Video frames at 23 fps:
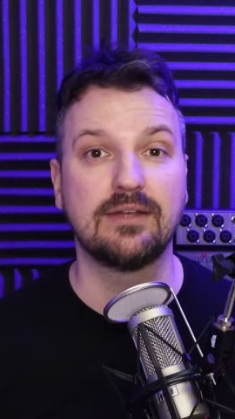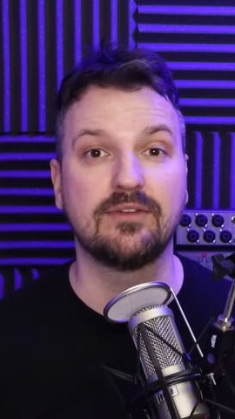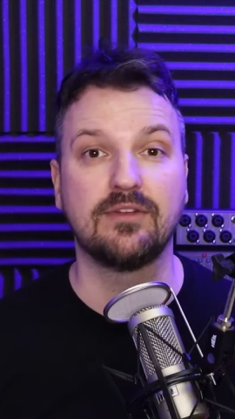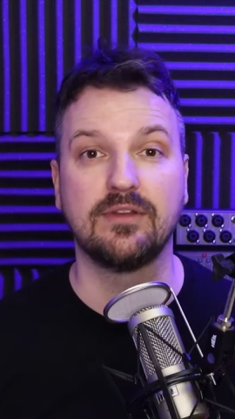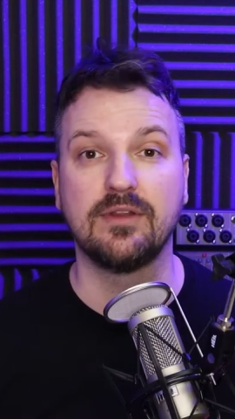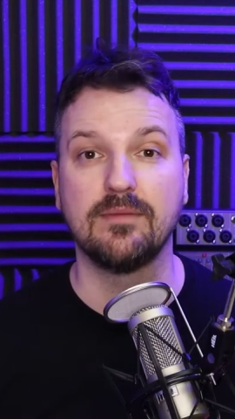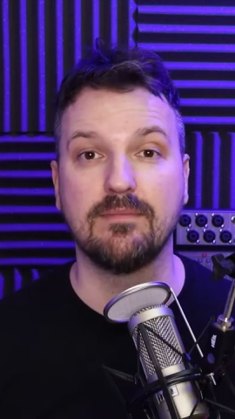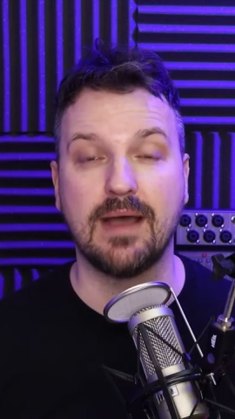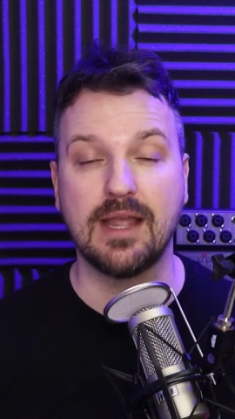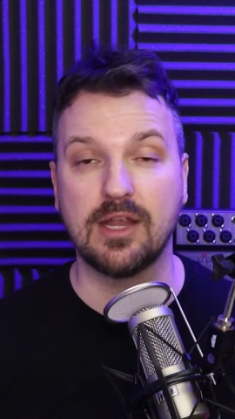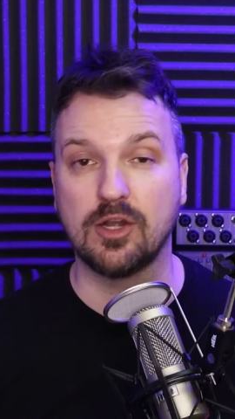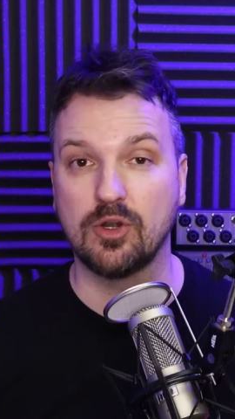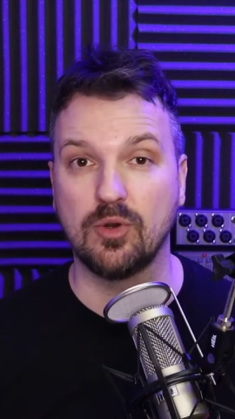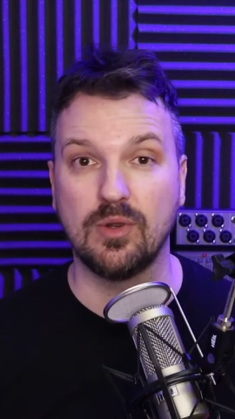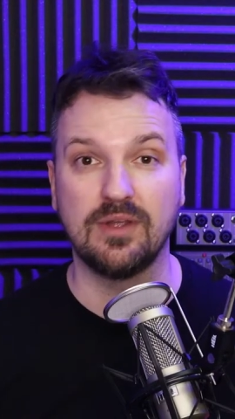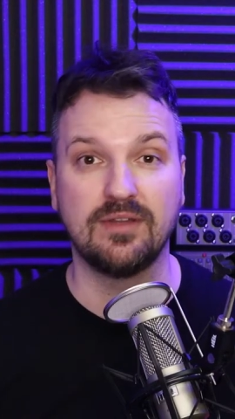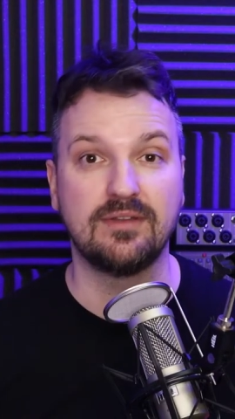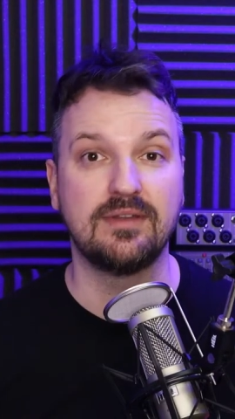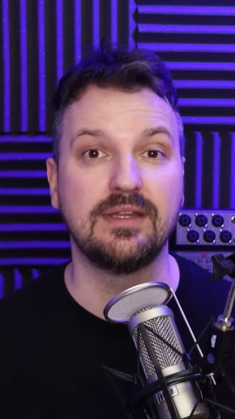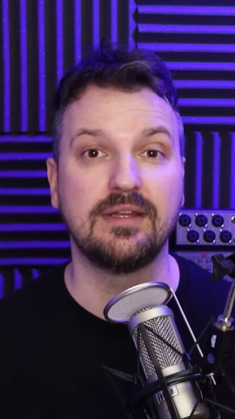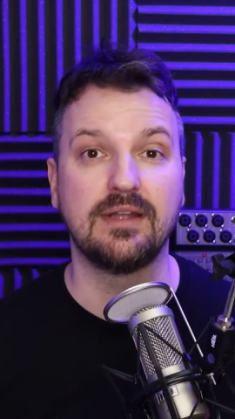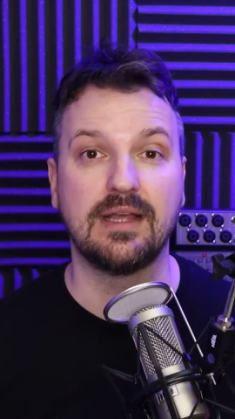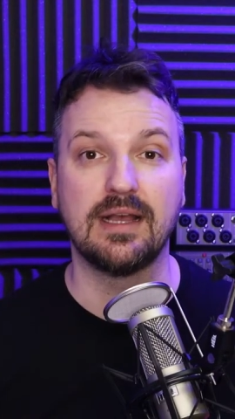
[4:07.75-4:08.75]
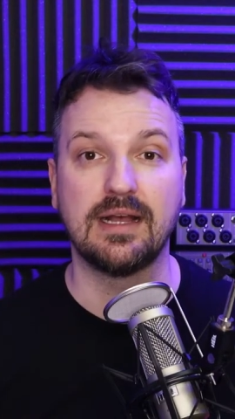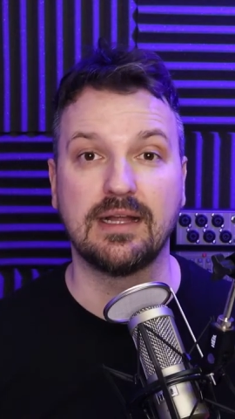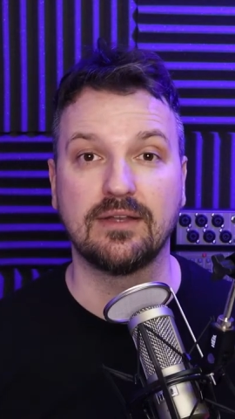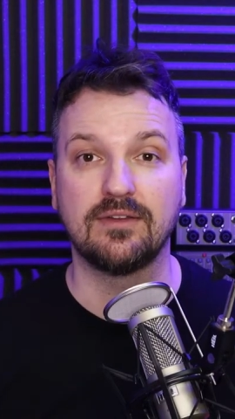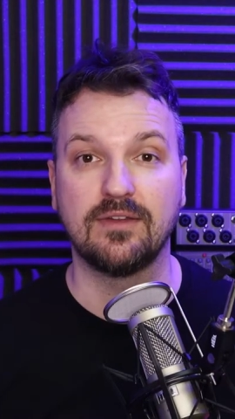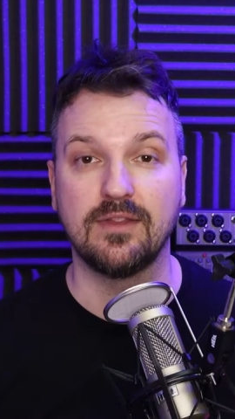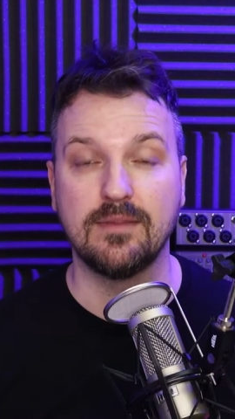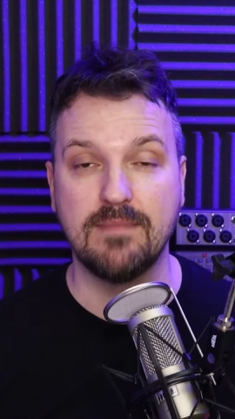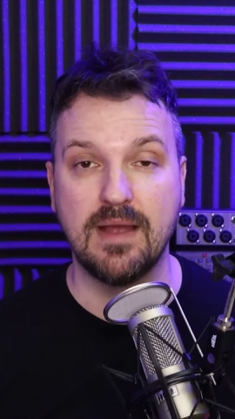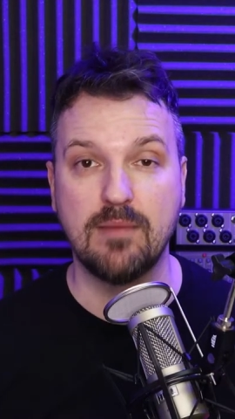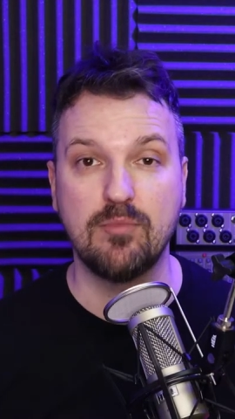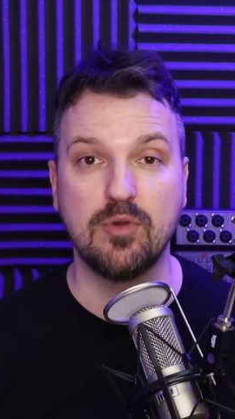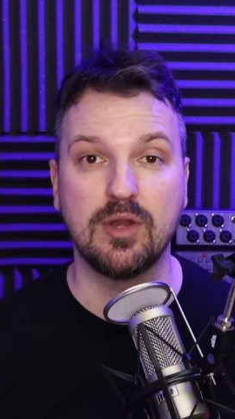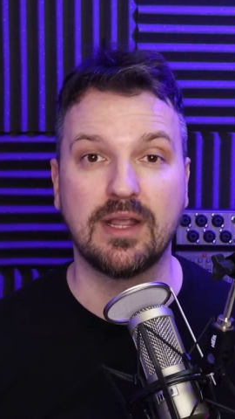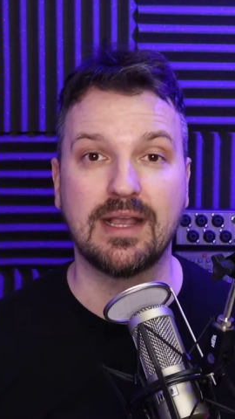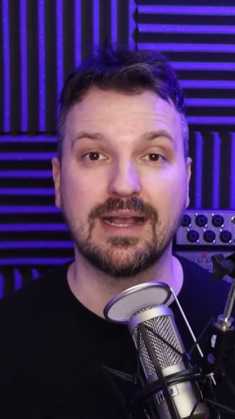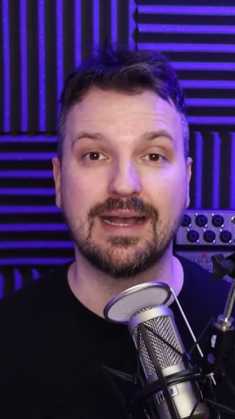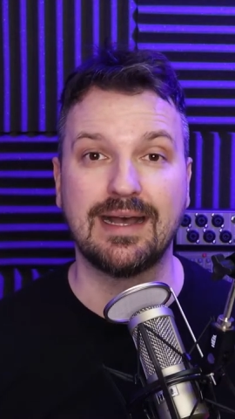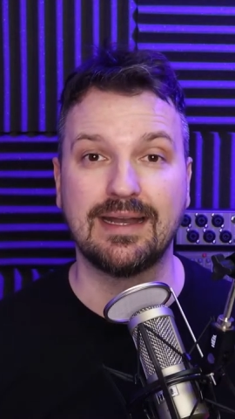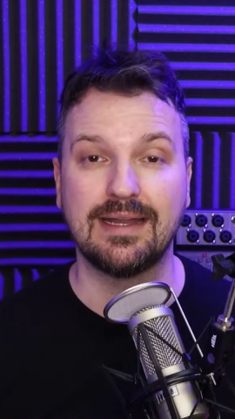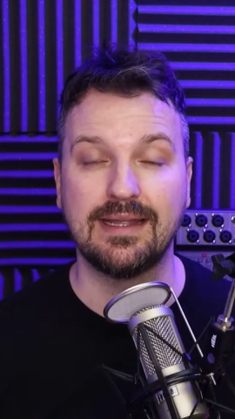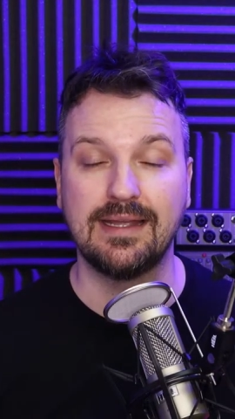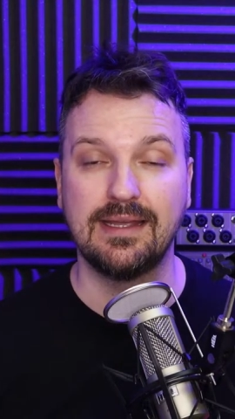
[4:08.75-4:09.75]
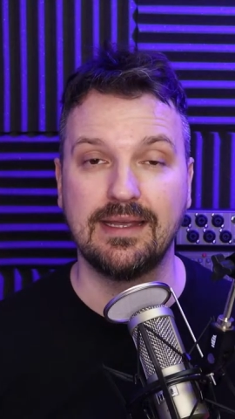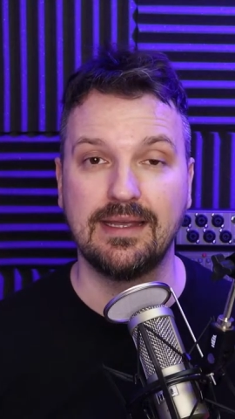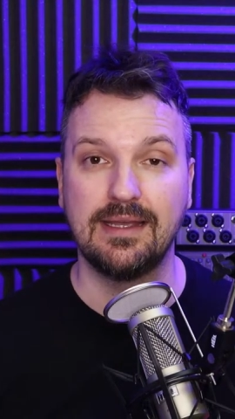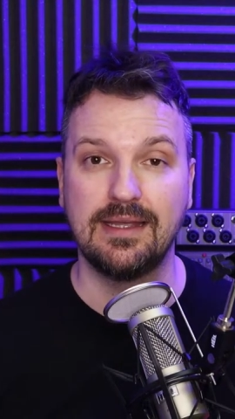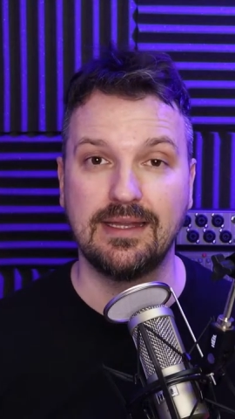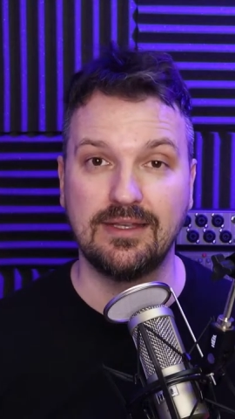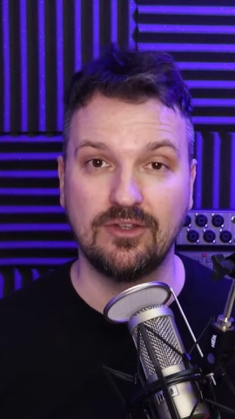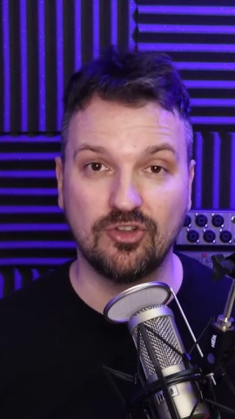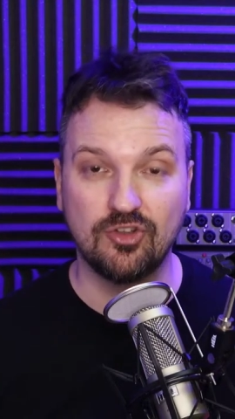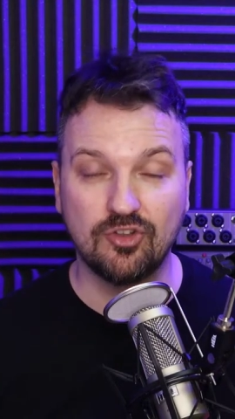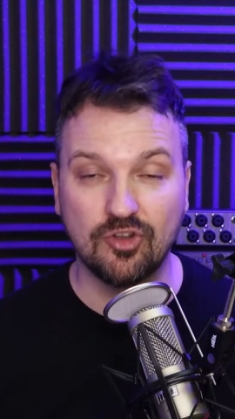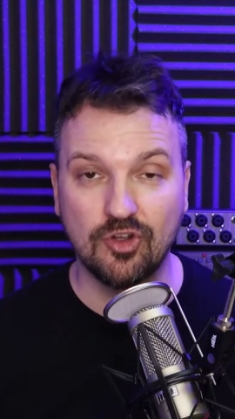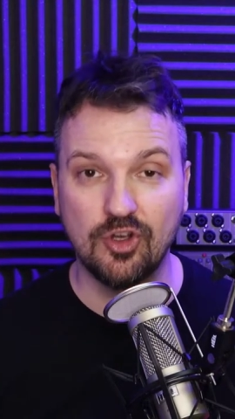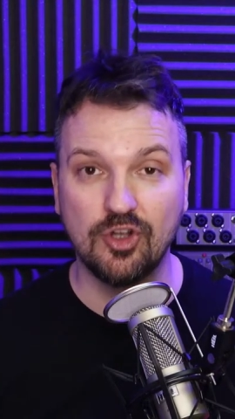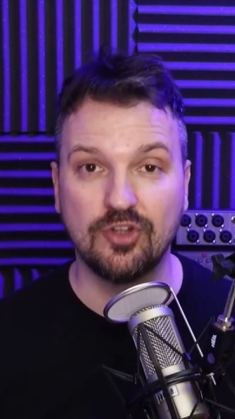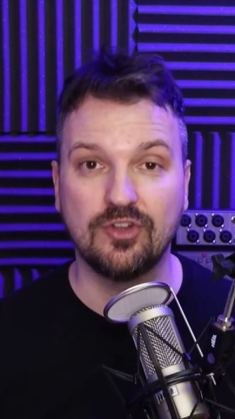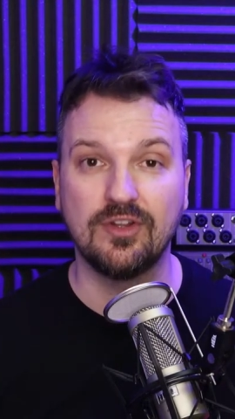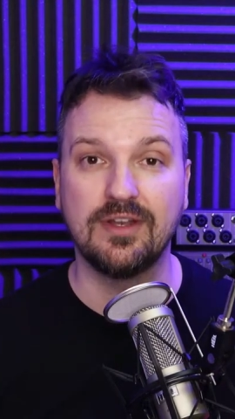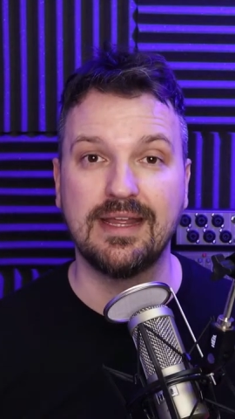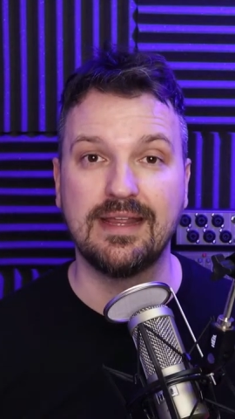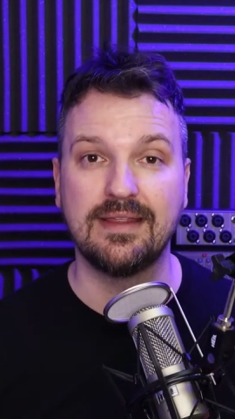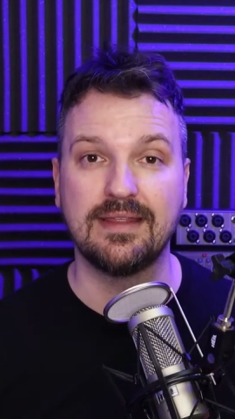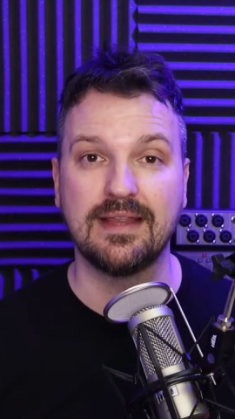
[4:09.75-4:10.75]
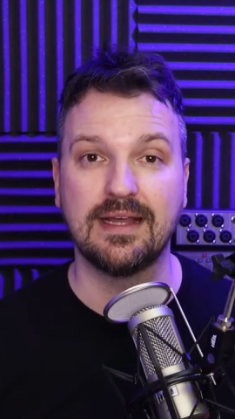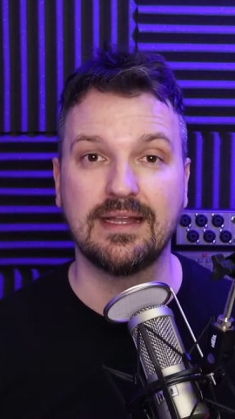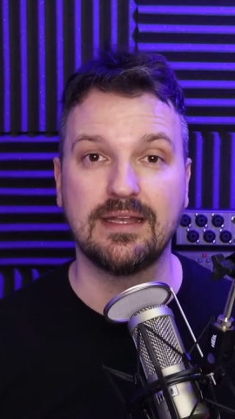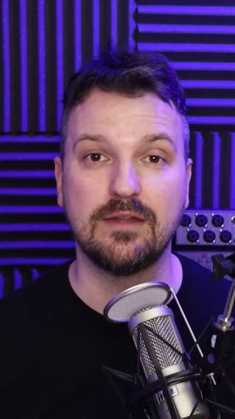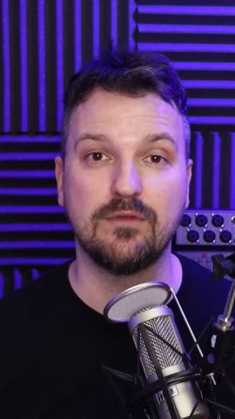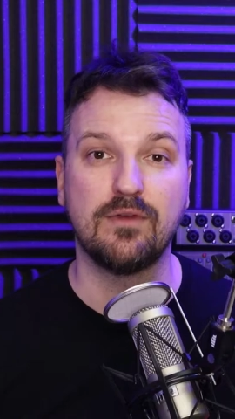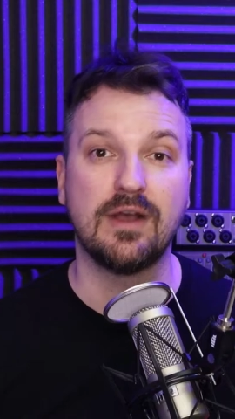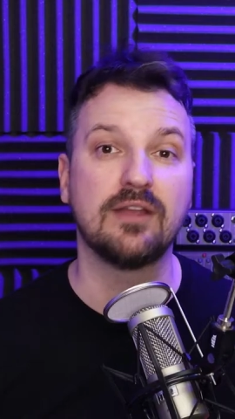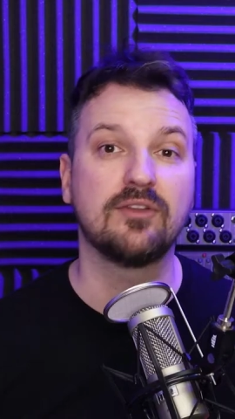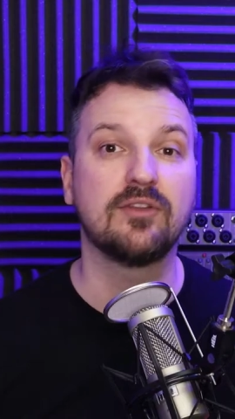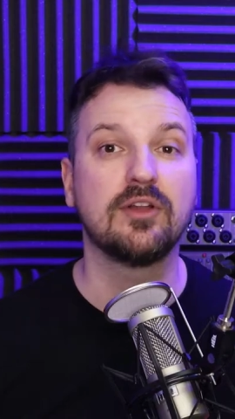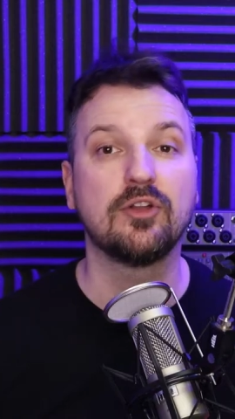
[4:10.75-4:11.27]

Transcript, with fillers: to the micro S D card, to the memory card inserted in that device.